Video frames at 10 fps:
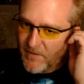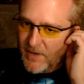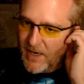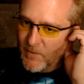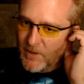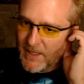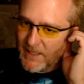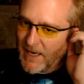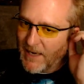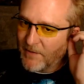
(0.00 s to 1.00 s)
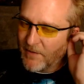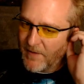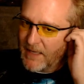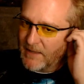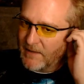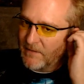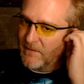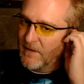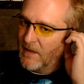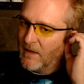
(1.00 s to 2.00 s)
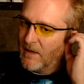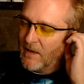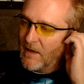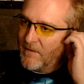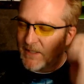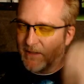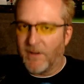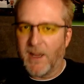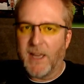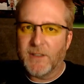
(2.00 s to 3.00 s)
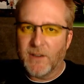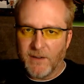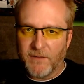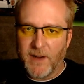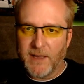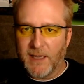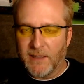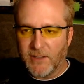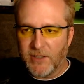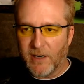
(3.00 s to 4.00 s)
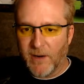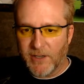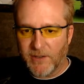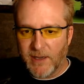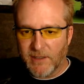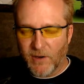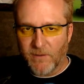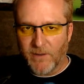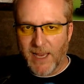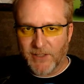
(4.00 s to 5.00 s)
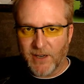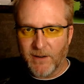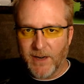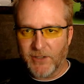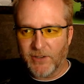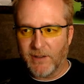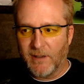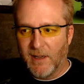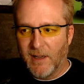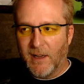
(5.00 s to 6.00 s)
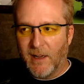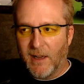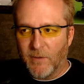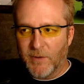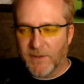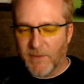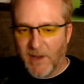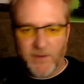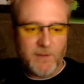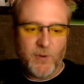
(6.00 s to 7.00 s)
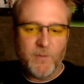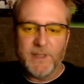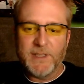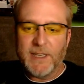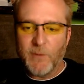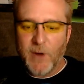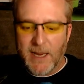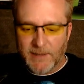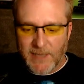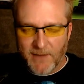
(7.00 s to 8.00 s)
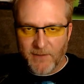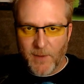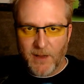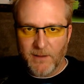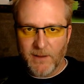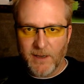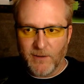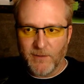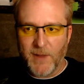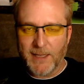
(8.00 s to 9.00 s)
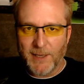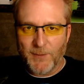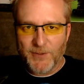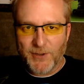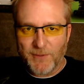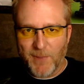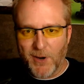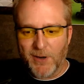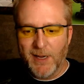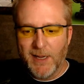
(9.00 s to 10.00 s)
I'm really excited for fans of of this device. They're gonna finally get the generation they deserve. Last generation, uh, with some definite improvements anyway. Aside from all, you know, the fact that it shouldn't burn.